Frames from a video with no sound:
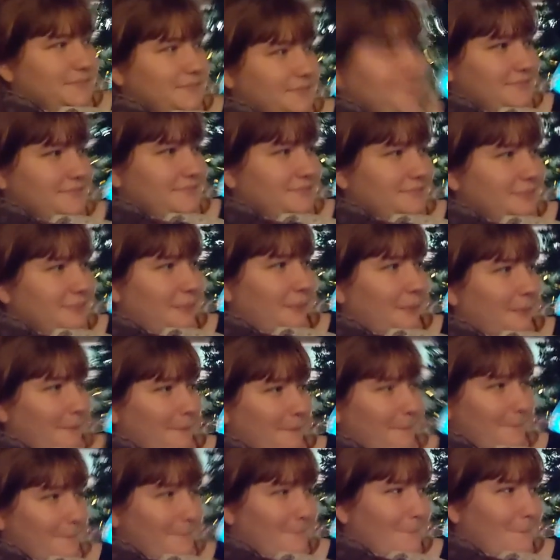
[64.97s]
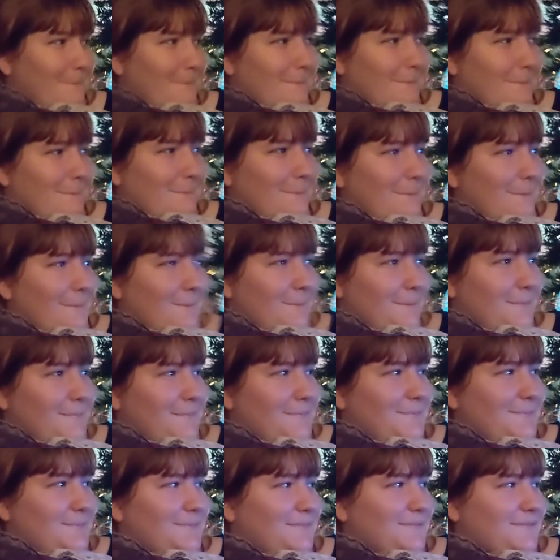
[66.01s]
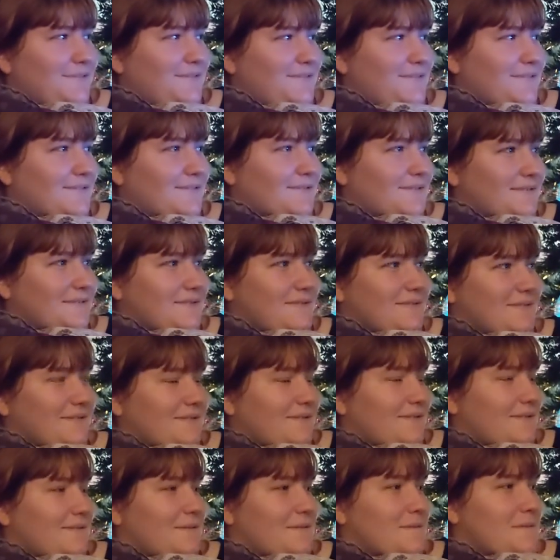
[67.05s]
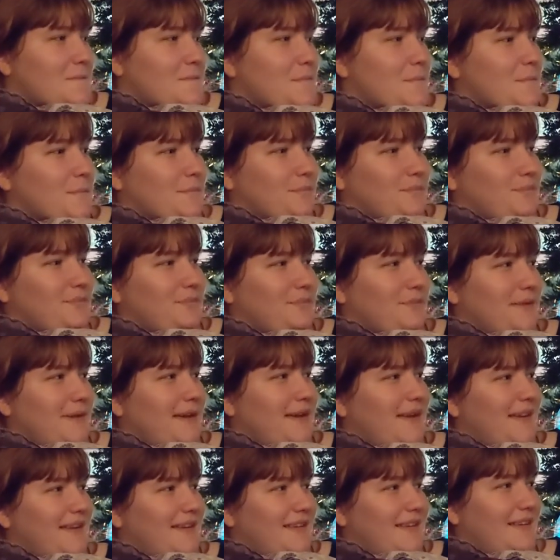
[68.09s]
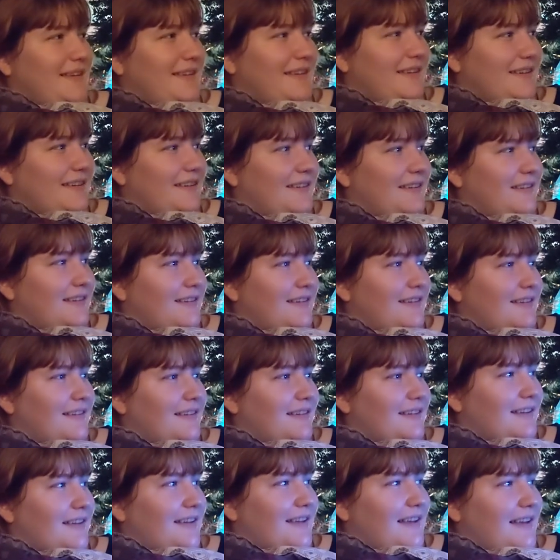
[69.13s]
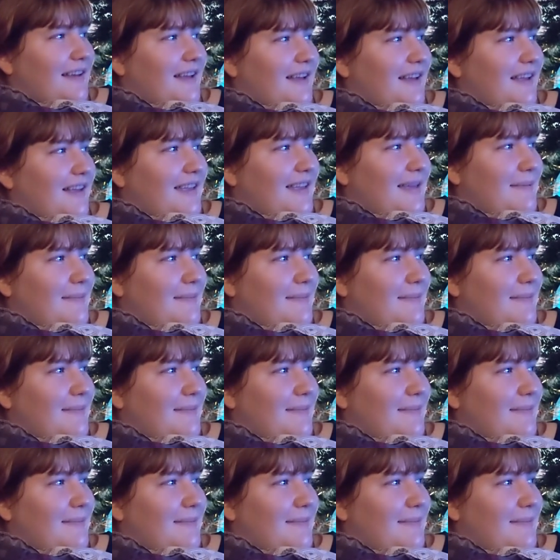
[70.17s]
(silence)